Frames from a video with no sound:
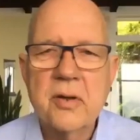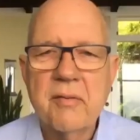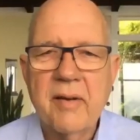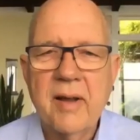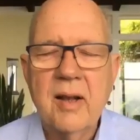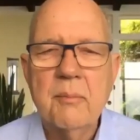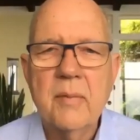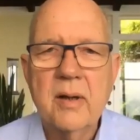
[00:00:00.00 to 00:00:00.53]

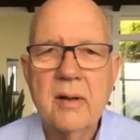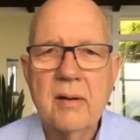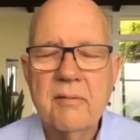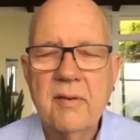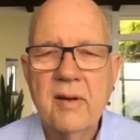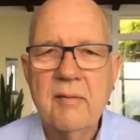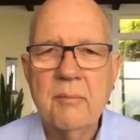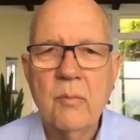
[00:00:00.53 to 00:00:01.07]
development
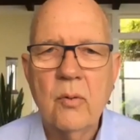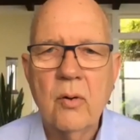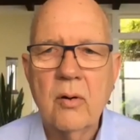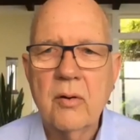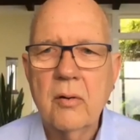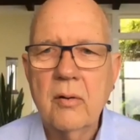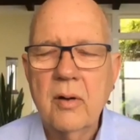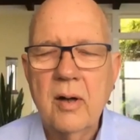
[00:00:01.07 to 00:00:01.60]
of
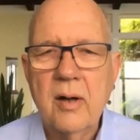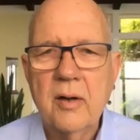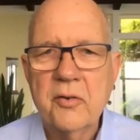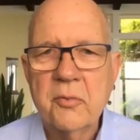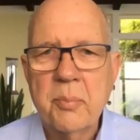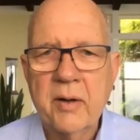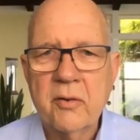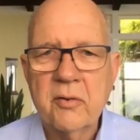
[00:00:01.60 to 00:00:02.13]
more
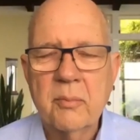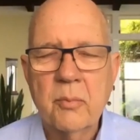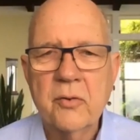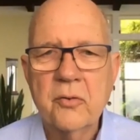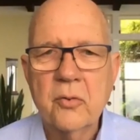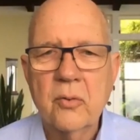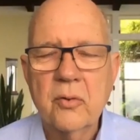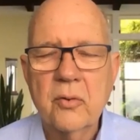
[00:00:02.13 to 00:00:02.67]
spectrum
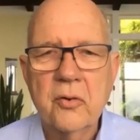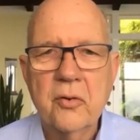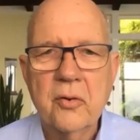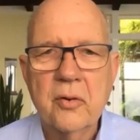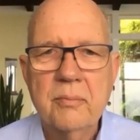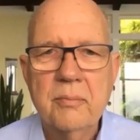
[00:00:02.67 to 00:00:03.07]
resources?